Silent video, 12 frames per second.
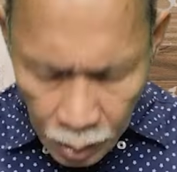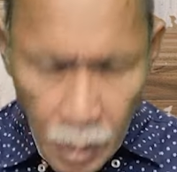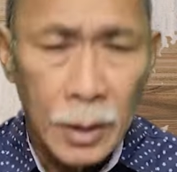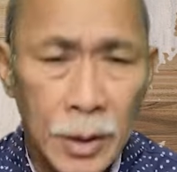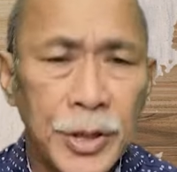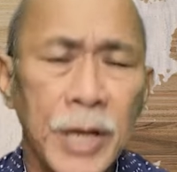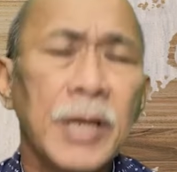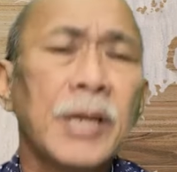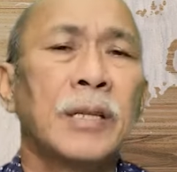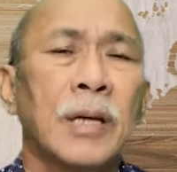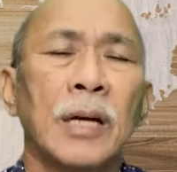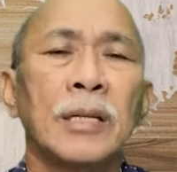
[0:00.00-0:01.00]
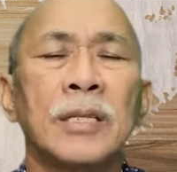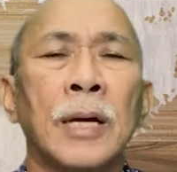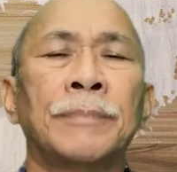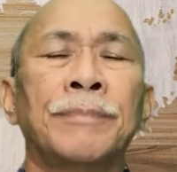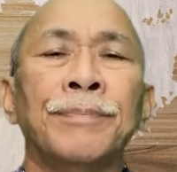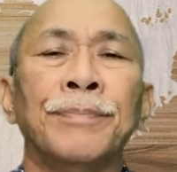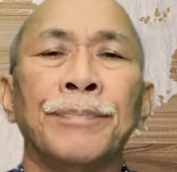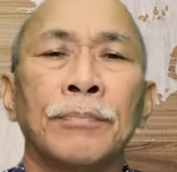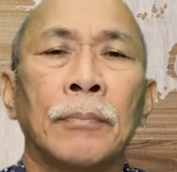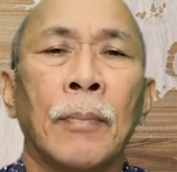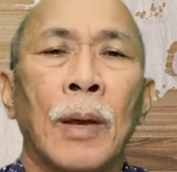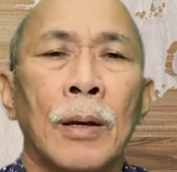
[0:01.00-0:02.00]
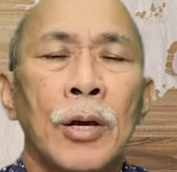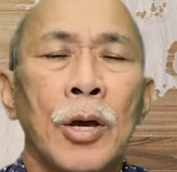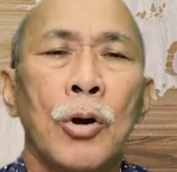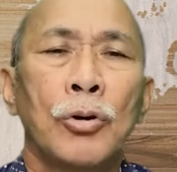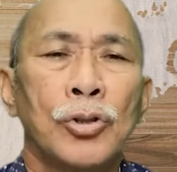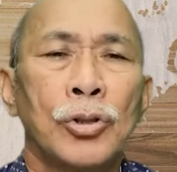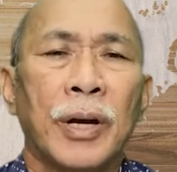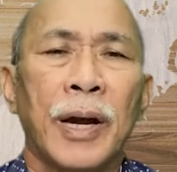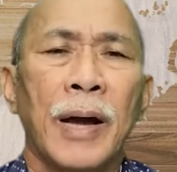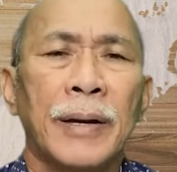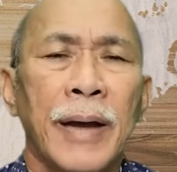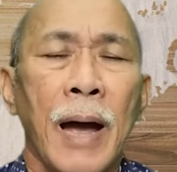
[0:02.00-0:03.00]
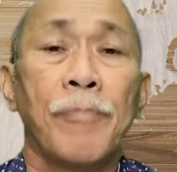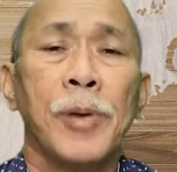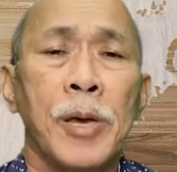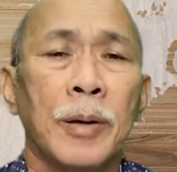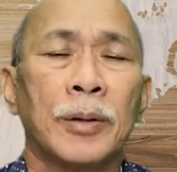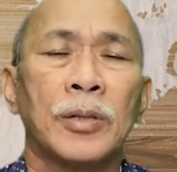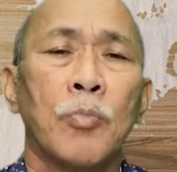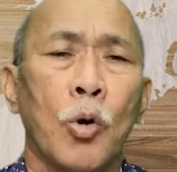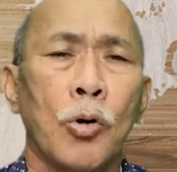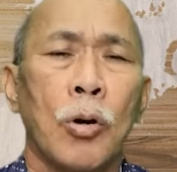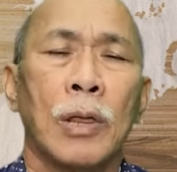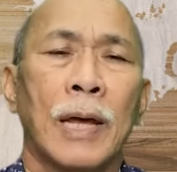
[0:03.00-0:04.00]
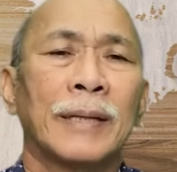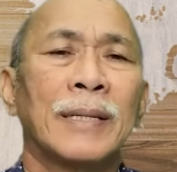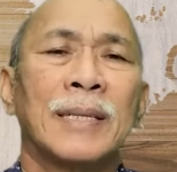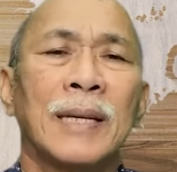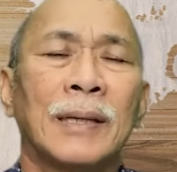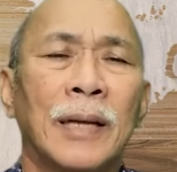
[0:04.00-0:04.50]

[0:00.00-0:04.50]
Jesus used 3.5 years, more or less,